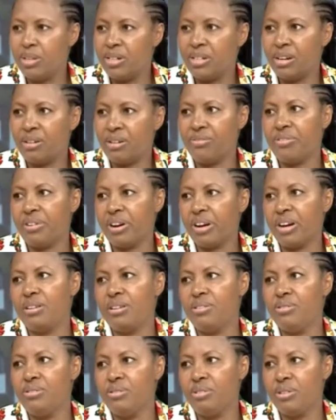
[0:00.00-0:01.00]
be it
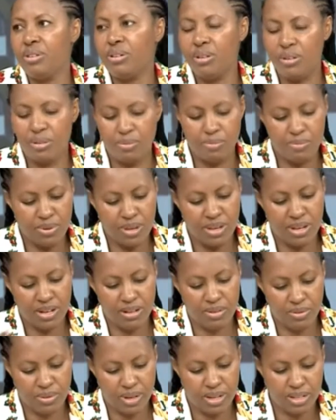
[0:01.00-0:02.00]
African Union, be
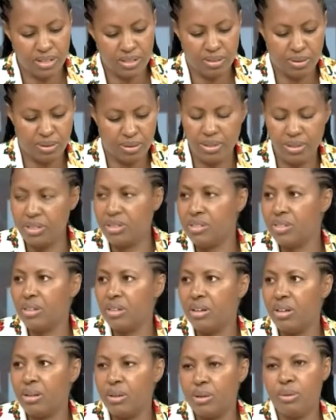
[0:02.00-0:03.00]
it West or
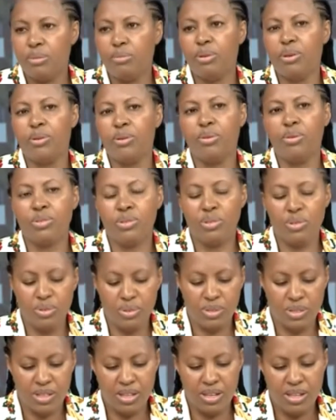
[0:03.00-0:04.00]
East, because
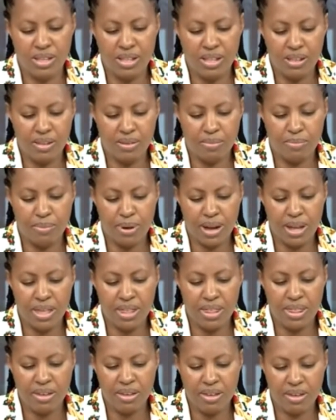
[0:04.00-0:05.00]
you see, by
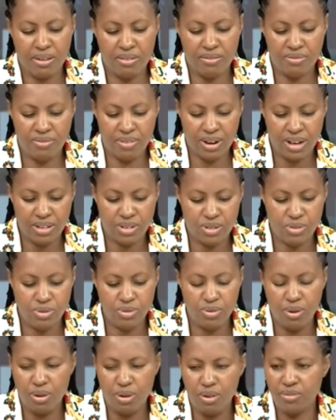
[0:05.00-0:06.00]
the
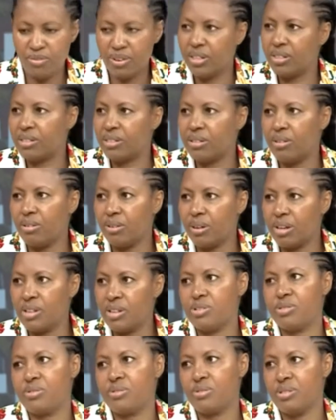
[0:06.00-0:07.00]
virtue of its
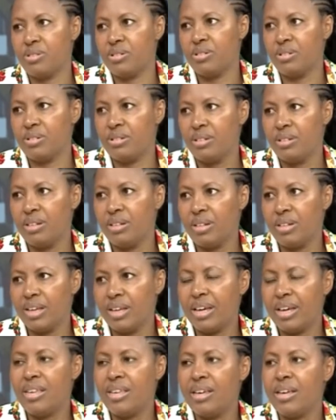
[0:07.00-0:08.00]
location,
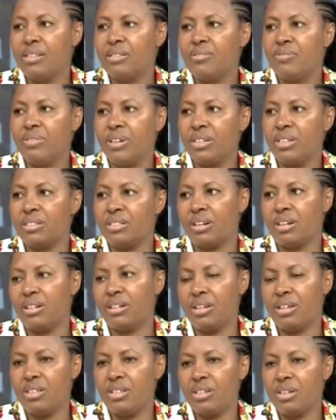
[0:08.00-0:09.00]
Kenya is very
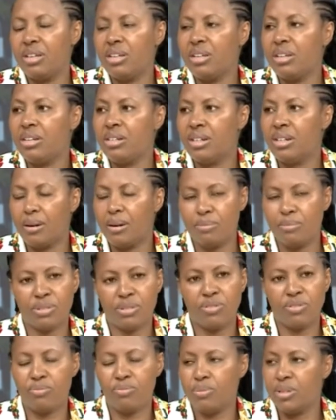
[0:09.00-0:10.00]
strategic in
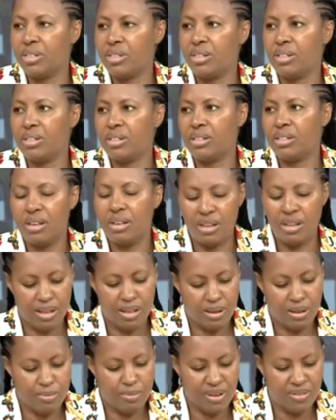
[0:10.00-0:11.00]
terms of business.
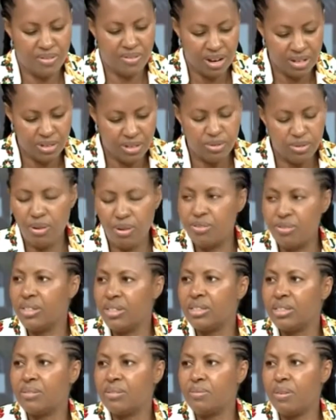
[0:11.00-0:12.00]
By virtue of
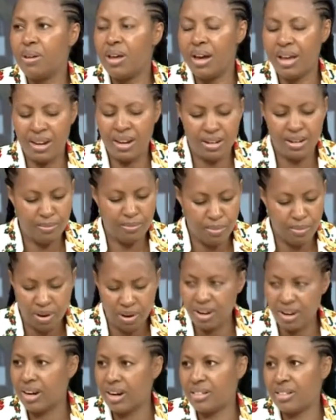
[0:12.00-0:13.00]
its
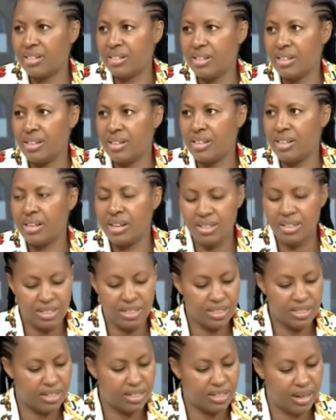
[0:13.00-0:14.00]
democracy,
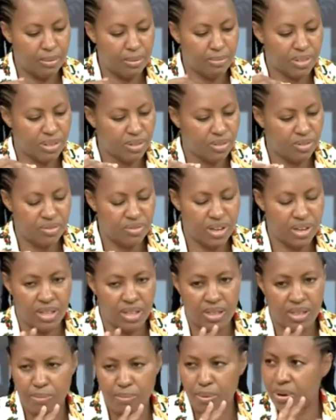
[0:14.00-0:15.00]
that is in terms of
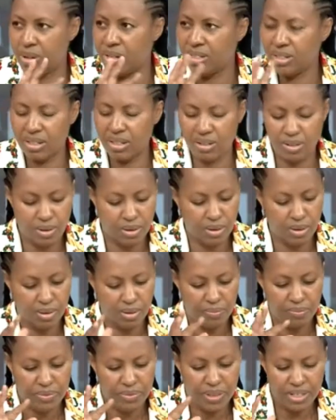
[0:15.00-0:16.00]
the
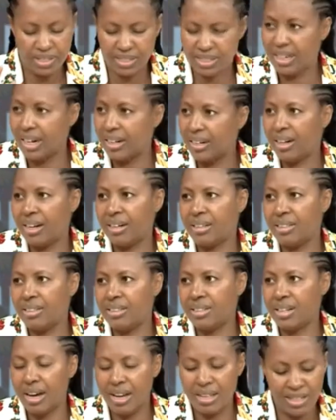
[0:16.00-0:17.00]
political
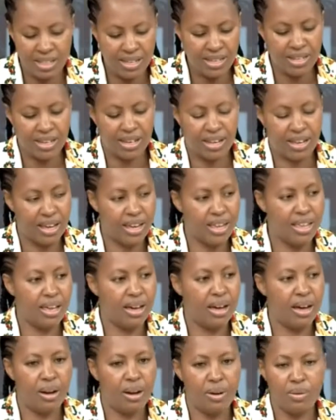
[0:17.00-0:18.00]
standards, I think
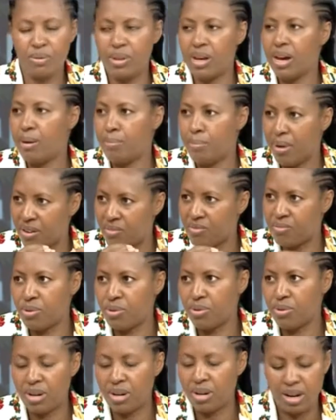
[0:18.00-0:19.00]
Kenya, we are above
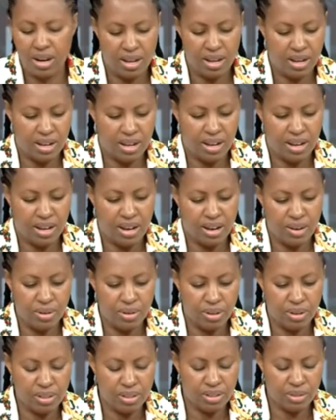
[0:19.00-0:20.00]
board.
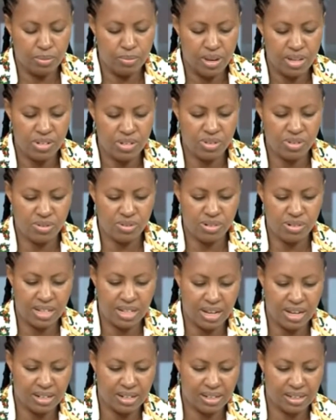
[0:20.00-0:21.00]
And not to
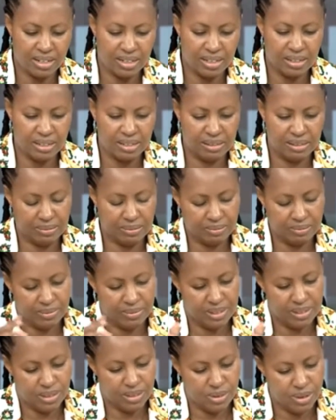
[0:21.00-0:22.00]
mention that
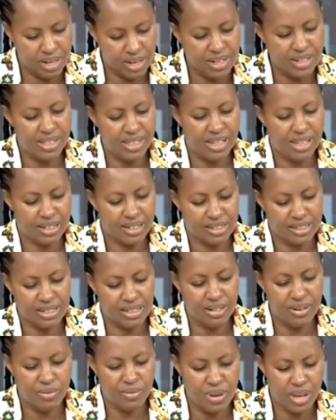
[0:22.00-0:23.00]

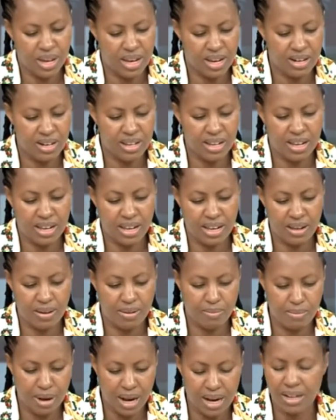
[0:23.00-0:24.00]
2013 we had
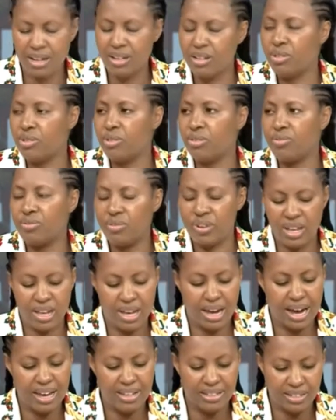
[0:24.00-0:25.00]
the baggage of
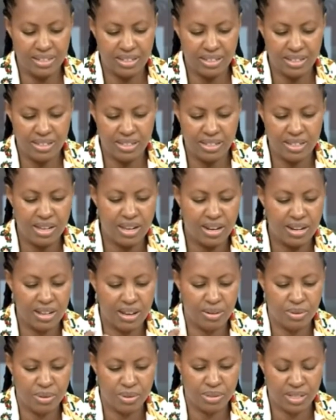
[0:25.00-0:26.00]
ICC and
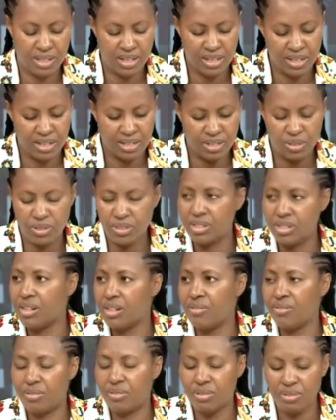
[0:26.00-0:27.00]
there was
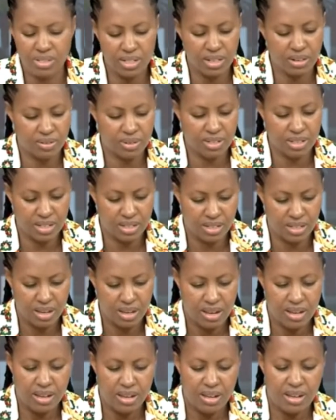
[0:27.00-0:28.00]
choices of
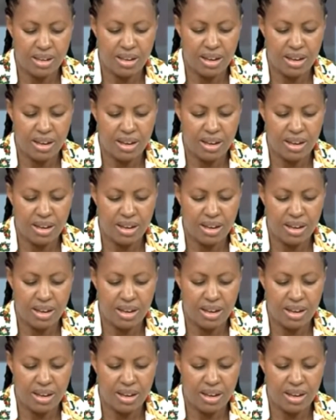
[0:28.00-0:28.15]
consequences.